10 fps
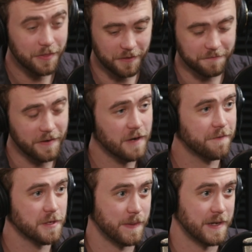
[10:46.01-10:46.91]
the very
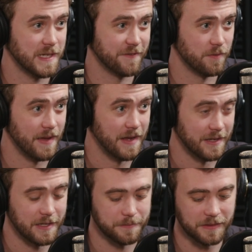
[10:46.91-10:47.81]
first painting ever
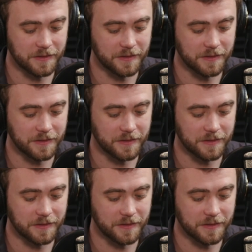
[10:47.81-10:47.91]
made, it could be